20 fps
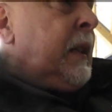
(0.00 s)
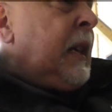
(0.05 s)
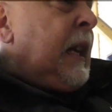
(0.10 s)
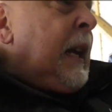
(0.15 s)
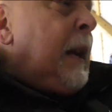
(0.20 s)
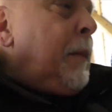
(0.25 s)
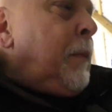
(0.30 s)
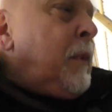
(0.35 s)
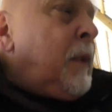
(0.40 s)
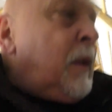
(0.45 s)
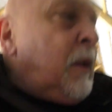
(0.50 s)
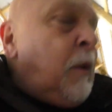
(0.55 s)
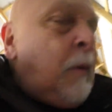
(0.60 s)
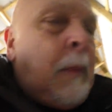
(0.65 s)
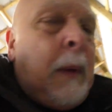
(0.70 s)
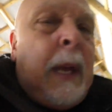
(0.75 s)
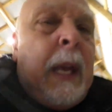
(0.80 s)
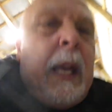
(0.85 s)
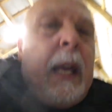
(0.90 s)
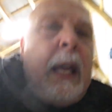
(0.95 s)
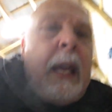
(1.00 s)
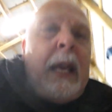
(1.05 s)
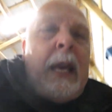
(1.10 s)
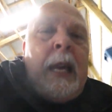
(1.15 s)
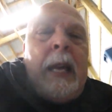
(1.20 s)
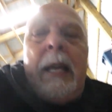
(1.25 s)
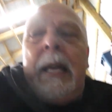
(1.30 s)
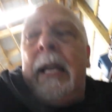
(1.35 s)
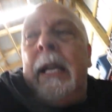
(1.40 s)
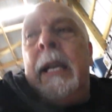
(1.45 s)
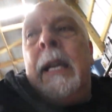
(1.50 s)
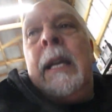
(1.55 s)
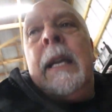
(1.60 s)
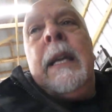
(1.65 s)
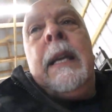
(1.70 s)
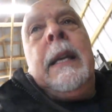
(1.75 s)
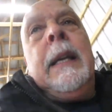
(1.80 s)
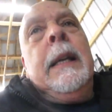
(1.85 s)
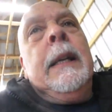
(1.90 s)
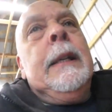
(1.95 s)
seems to be,
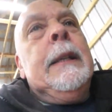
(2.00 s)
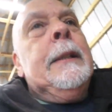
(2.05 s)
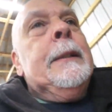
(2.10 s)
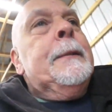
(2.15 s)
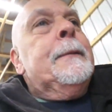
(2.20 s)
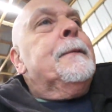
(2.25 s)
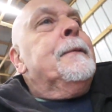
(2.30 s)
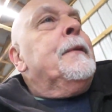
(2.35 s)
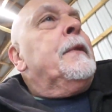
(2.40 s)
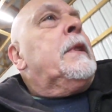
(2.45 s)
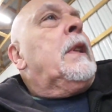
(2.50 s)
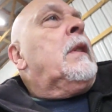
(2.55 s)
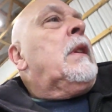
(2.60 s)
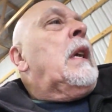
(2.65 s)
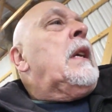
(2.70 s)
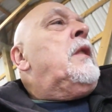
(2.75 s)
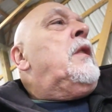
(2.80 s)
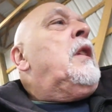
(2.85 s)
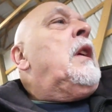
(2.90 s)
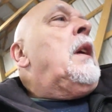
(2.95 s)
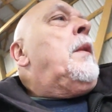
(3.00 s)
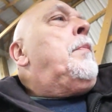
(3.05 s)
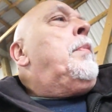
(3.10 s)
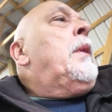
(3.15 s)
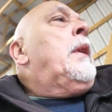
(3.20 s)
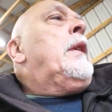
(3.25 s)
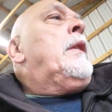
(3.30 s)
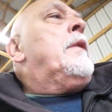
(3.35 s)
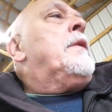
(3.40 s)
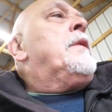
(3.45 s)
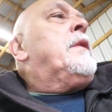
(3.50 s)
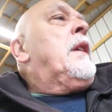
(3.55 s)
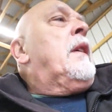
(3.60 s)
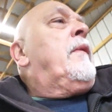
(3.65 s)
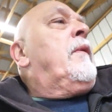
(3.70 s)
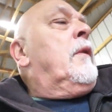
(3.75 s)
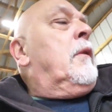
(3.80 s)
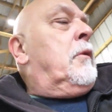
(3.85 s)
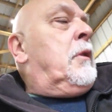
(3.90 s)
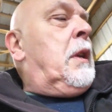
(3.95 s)
sometimes you get Polaris
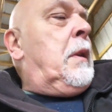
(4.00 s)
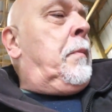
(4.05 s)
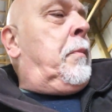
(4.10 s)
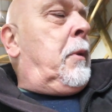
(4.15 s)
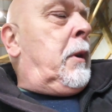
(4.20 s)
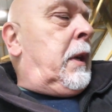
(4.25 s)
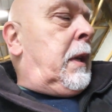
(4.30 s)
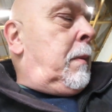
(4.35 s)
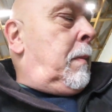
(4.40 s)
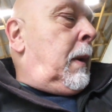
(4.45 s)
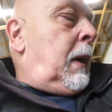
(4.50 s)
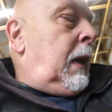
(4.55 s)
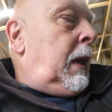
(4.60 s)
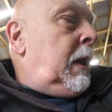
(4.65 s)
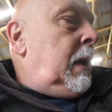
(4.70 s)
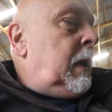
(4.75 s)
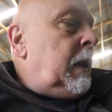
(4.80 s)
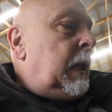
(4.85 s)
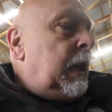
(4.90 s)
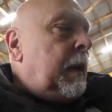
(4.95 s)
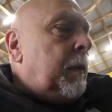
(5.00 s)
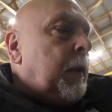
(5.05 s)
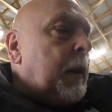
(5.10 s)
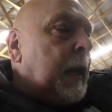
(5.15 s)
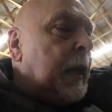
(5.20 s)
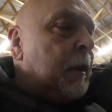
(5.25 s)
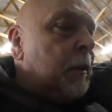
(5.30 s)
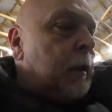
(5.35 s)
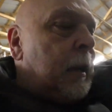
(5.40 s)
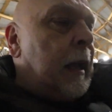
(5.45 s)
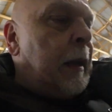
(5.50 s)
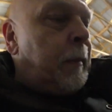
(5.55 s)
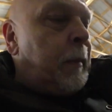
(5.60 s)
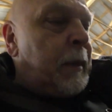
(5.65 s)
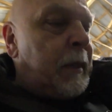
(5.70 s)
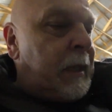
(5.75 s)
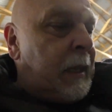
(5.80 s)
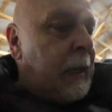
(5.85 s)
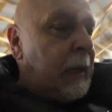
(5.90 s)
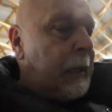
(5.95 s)
stuff a little cheaper on eBay or
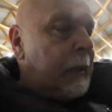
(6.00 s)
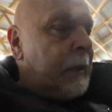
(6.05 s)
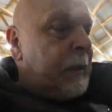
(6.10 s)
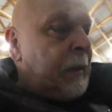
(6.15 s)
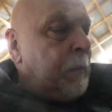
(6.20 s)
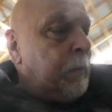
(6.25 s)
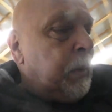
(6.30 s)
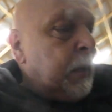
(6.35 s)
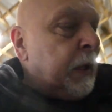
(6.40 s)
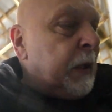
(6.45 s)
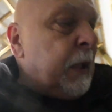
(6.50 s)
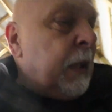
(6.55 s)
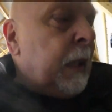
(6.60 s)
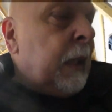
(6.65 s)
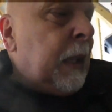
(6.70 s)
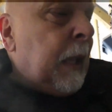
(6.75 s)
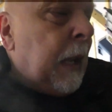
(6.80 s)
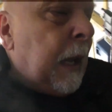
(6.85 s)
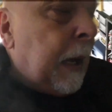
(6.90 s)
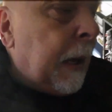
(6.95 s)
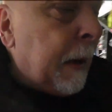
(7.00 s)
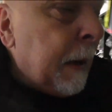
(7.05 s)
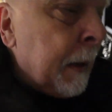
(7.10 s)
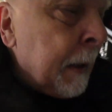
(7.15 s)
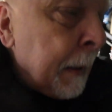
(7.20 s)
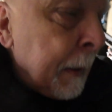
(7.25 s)
Amazon, someplace like that.